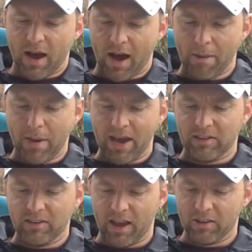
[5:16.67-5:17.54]
I
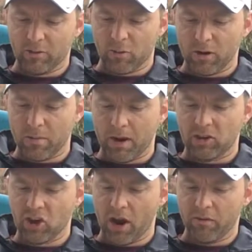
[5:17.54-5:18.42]
imagined escorting my
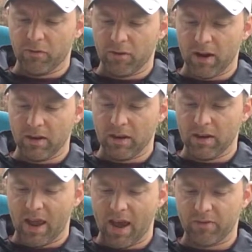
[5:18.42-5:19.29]
giant friend into